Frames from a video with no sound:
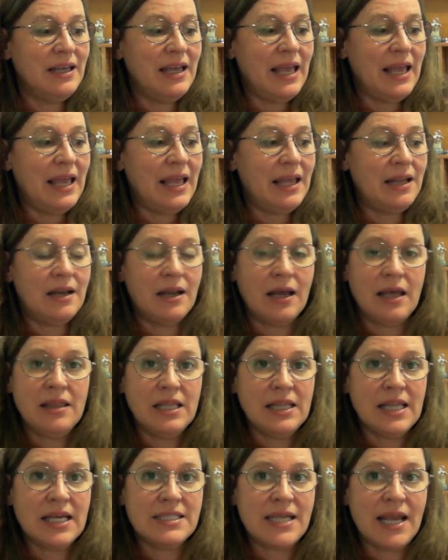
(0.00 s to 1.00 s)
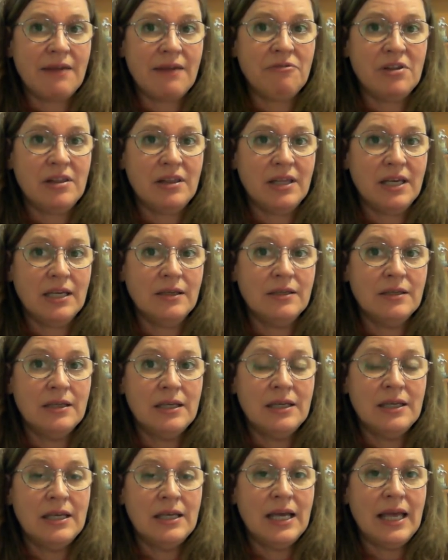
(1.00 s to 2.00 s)
And I think that's everything.
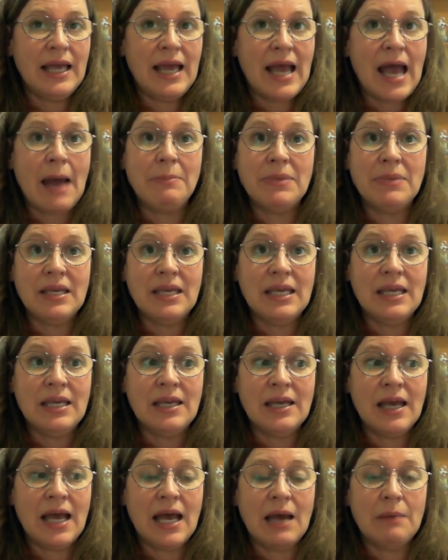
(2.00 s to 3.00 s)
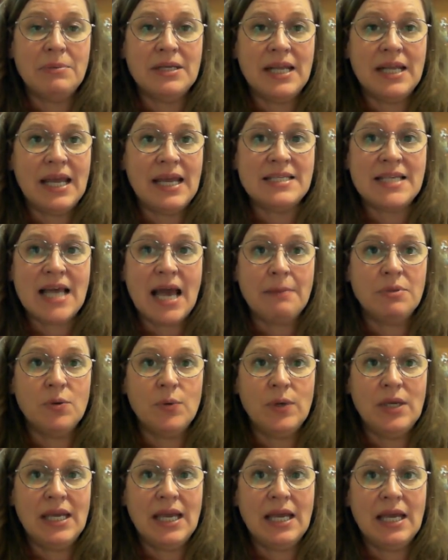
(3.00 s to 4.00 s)
Happy days, happy
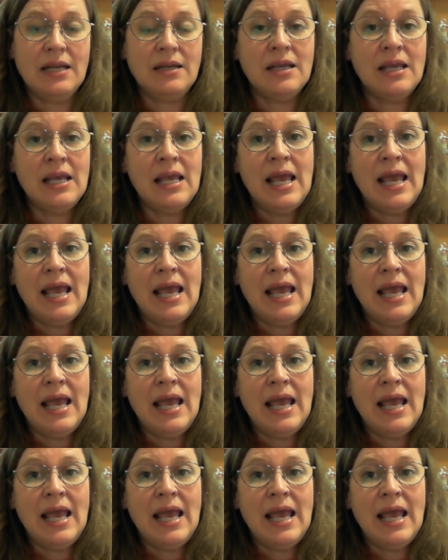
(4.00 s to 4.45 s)
weekend,